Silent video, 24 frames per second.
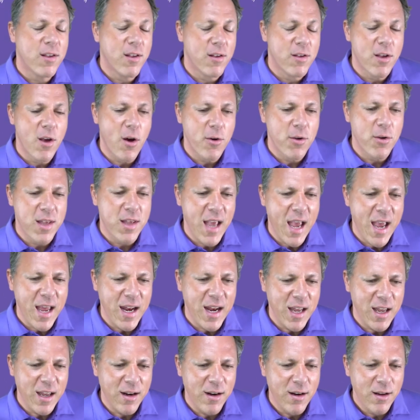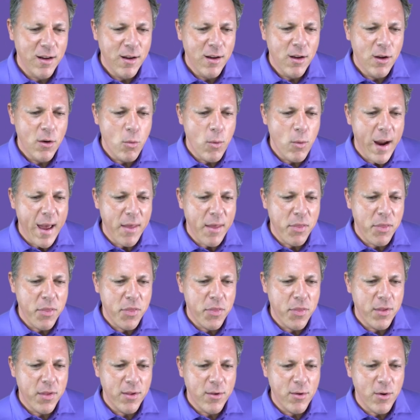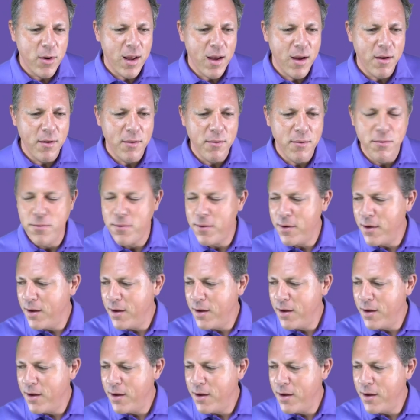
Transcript: associated with sort of